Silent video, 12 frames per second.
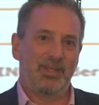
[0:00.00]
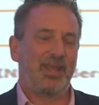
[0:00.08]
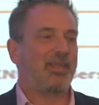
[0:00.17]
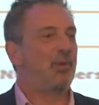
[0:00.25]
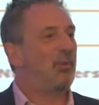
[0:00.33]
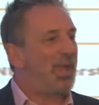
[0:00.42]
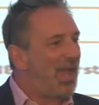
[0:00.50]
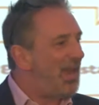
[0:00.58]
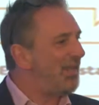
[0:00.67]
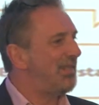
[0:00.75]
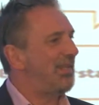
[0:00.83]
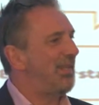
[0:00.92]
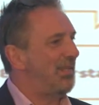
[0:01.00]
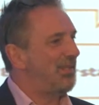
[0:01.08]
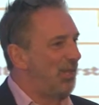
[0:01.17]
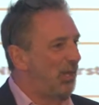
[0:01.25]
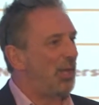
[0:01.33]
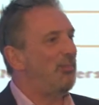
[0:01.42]
And the reality is,
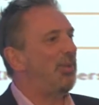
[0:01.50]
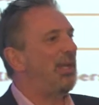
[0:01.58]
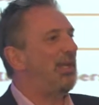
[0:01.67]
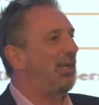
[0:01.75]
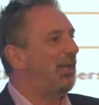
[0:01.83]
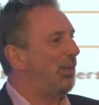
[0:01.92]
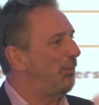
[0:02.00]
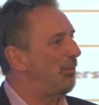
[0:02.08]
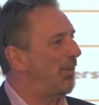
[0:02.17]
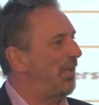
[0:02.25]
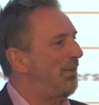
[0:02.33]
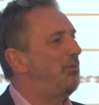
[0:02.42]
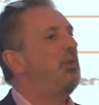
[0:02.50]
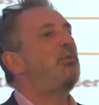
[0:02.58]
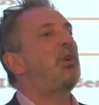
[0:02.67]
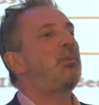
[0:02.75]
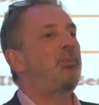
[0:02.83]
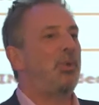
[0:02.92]
in a complete loop, if you've
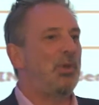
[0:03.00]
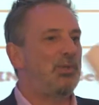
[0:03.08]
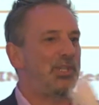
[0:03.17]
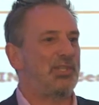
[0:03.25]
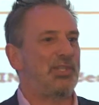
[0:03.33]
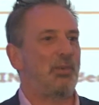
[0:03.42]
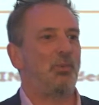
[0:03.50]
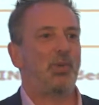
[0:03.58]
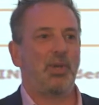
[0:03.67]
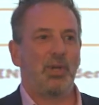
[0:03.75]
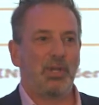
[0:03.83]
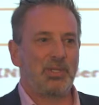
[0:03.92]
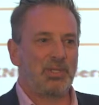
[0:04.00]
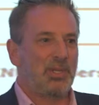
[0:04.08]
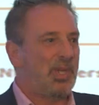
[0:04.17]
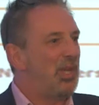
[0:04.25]
got a process that works,